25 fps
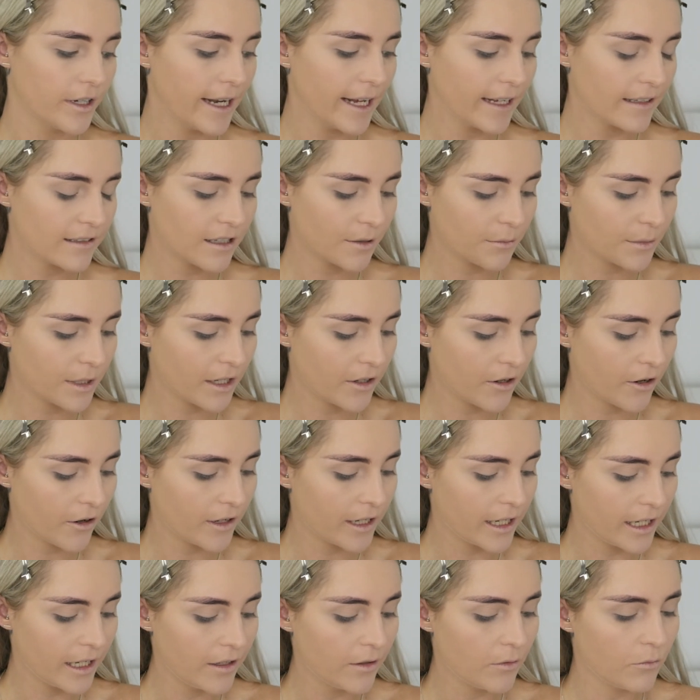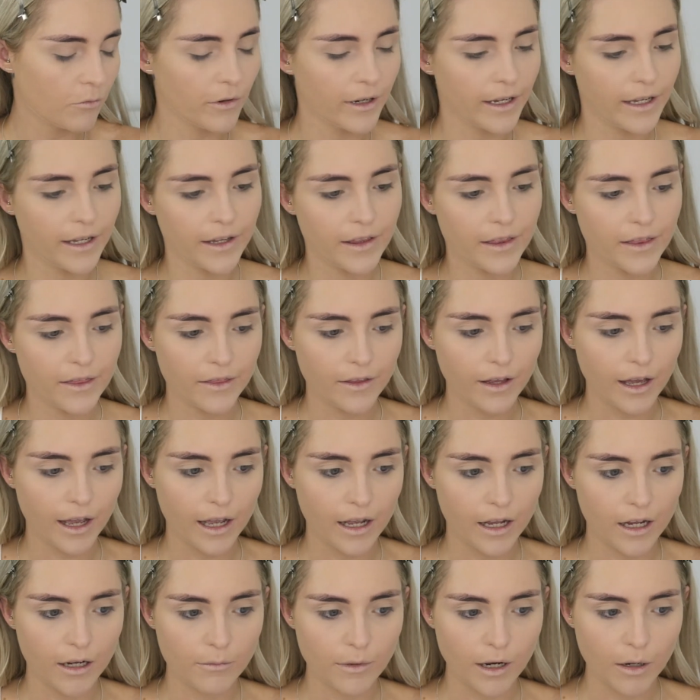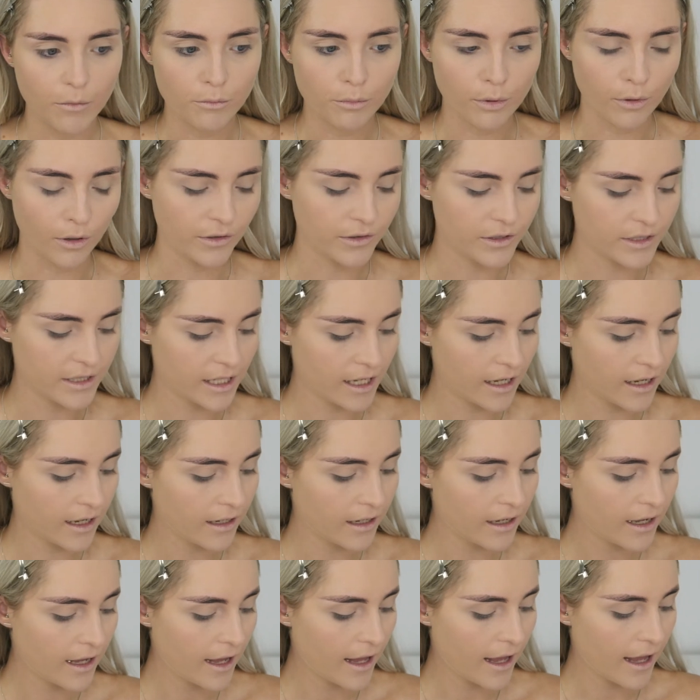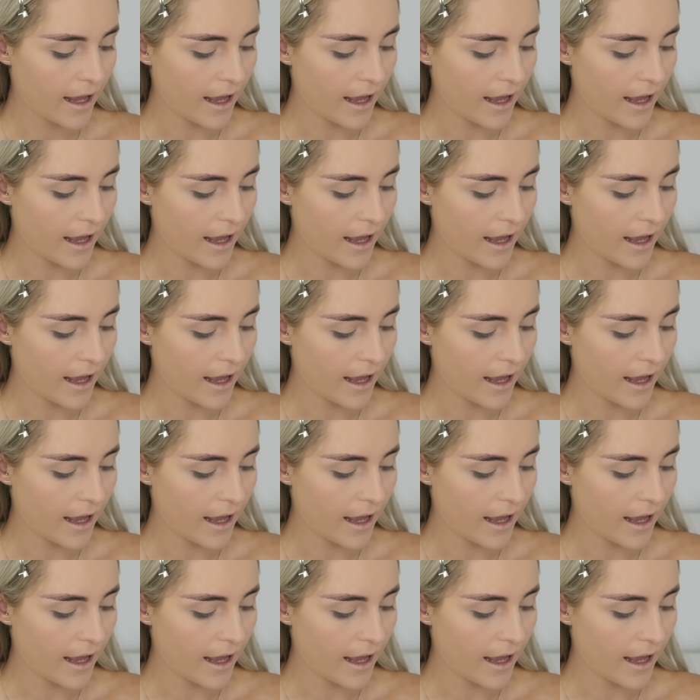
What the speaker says: next I'm going to go in with a bronzer.